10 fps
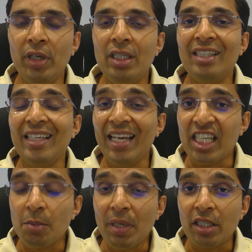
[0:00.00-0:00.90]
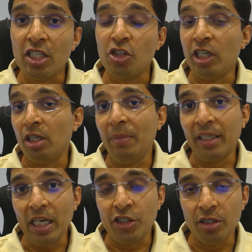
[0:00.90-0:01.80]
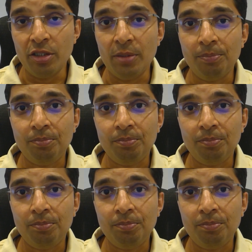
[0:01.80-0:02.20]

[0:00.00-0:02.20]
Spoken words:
with the expected central bank actions.